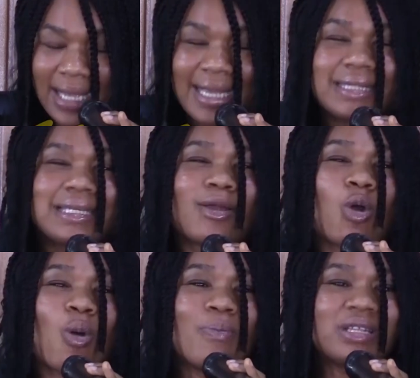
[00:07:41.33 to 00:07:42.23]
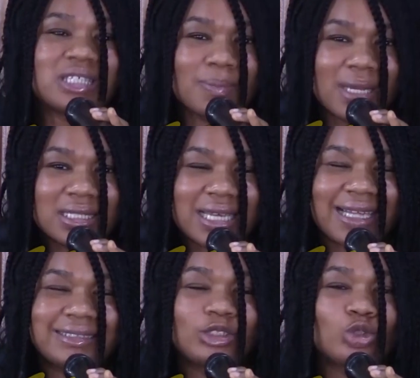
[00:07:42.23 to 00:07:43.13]
It's a commitment
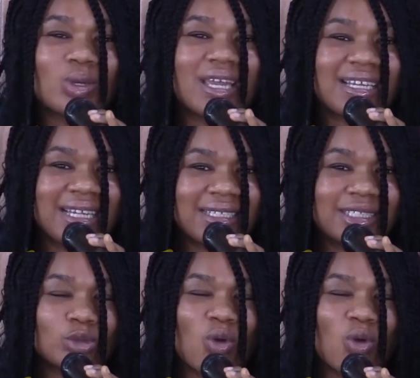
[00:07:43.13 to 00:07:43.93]
and the togetherness